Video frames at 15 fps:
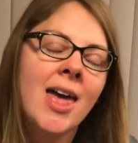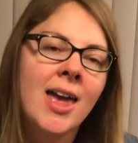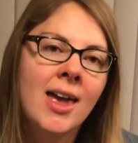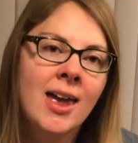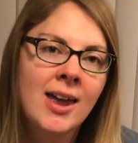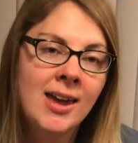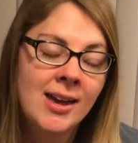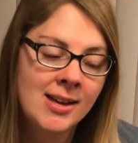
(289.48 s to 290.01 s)

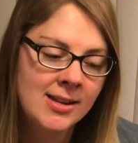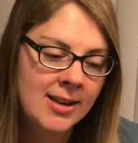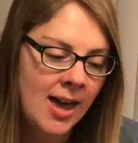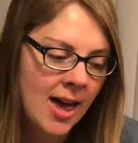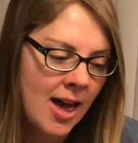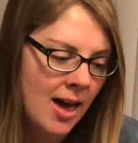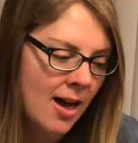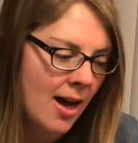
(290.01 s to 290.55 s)
And
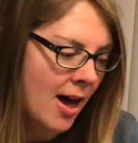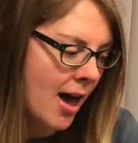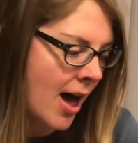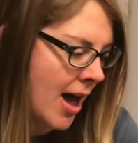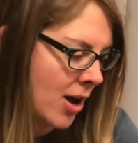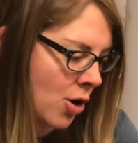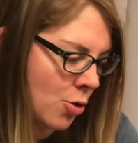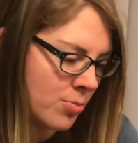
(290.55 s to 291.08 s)
I
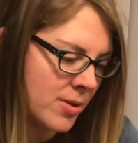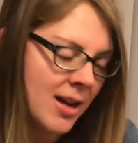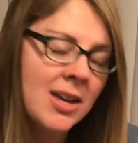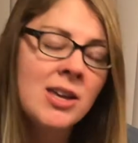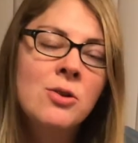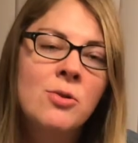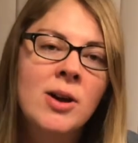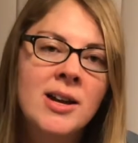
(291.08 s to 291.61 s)
hope that
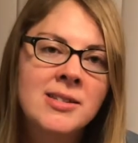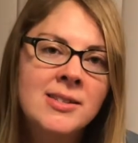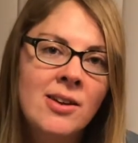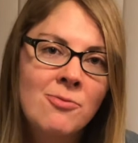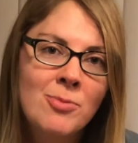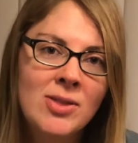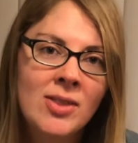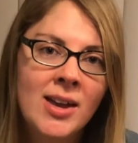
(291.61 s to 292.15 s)
you guys have
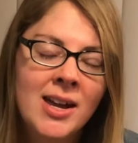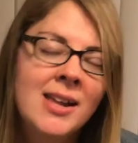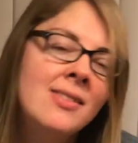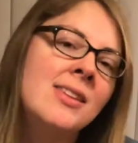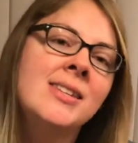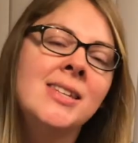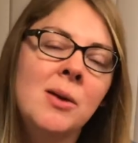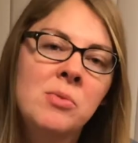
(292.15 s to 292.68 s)
been liking
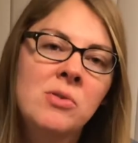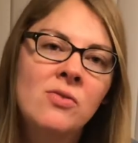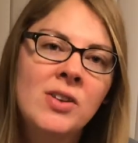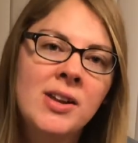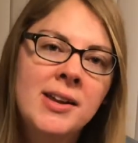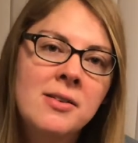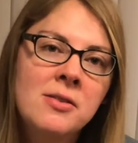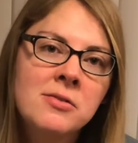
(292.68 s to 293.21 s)
these type of
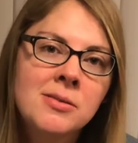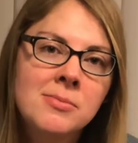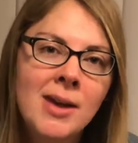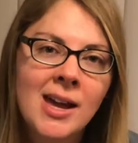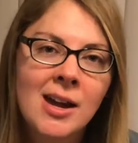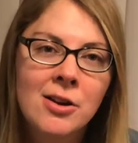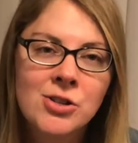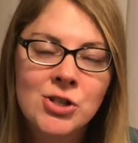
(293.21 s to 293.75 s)
videos. Make
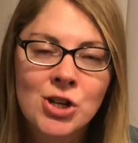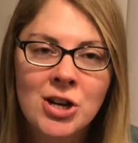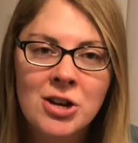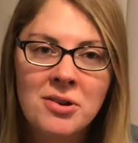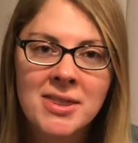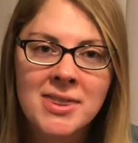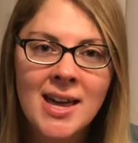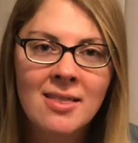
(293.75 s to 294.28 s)
sure you
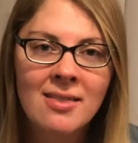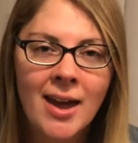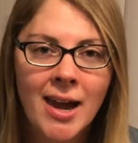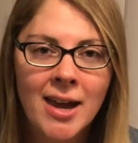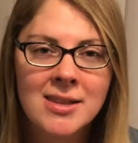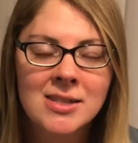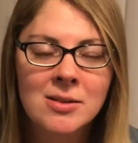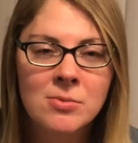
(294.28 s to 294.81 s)
hit that like
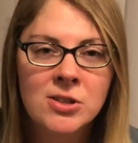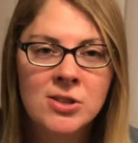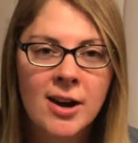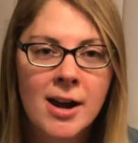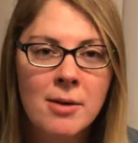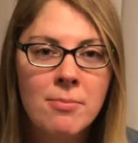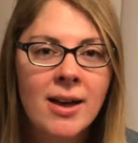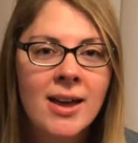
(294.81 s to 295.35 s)
and
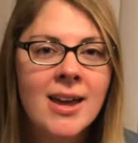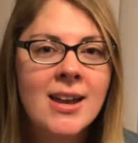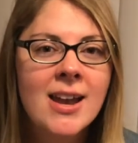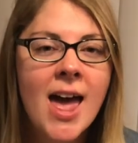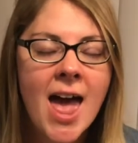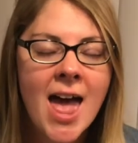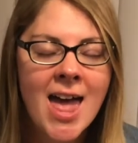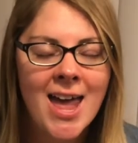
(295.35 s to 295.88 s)
subscribe button.
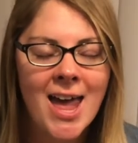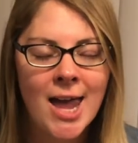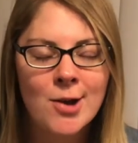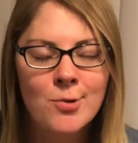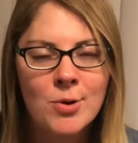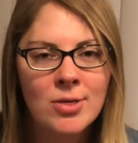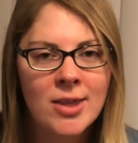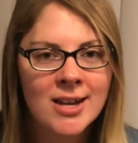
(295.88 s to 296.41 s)
And
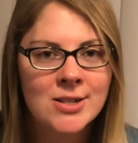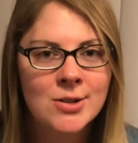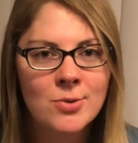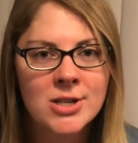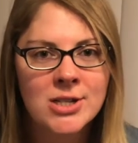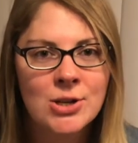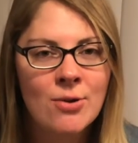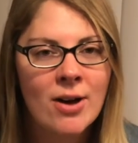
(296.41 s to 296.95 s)
we'd like to
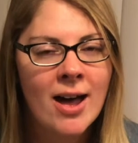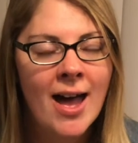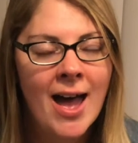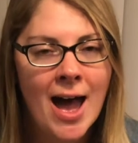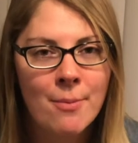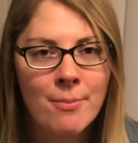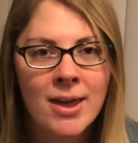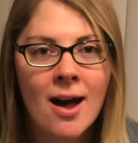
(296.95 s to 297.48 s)
wish you a
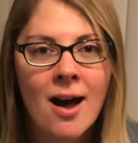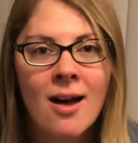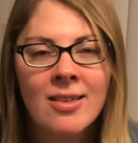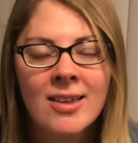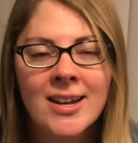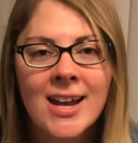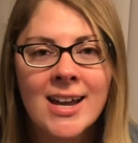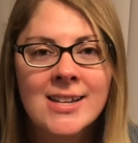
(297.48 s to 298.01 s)
happy
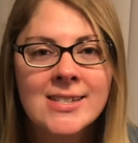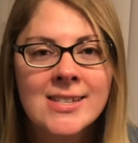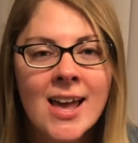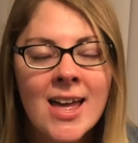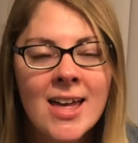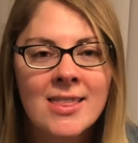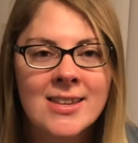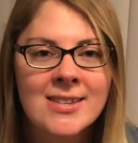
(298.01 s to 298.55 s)
holidays
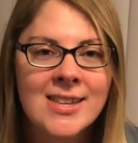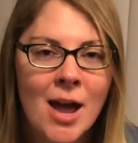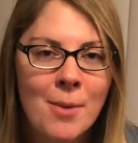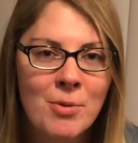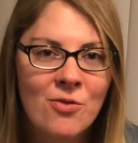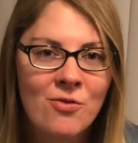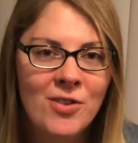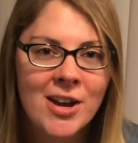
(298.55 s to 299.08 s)
this time
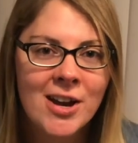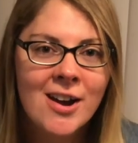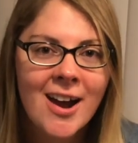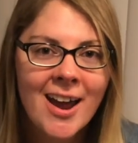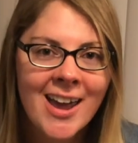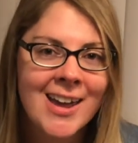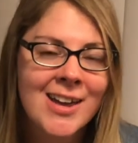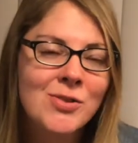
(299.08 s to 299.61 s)
of year.
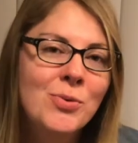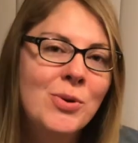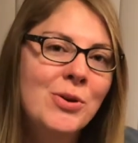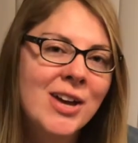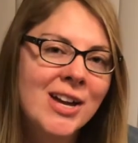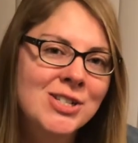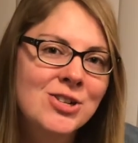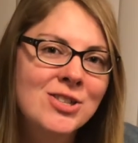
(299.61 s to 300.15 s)
And we will
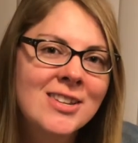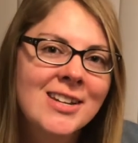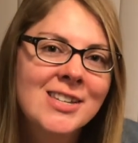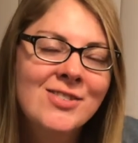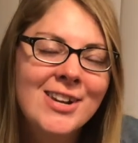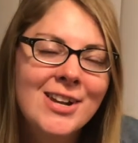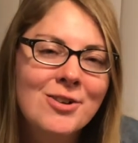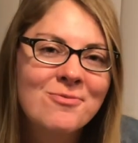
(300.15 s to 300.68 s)
catch you in the next
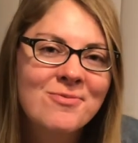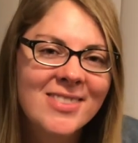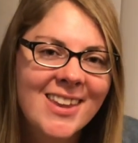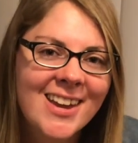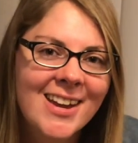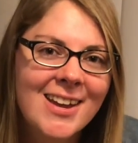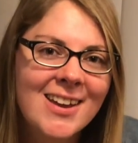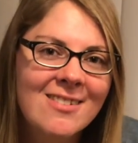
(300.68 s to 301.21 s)
video.
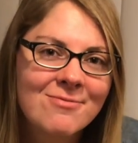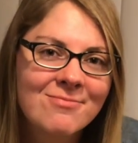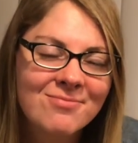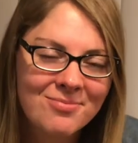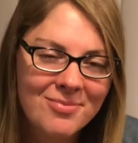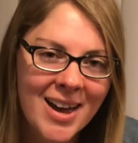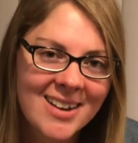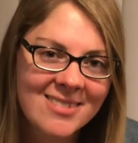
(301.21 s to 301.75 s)
Thank you. Bye.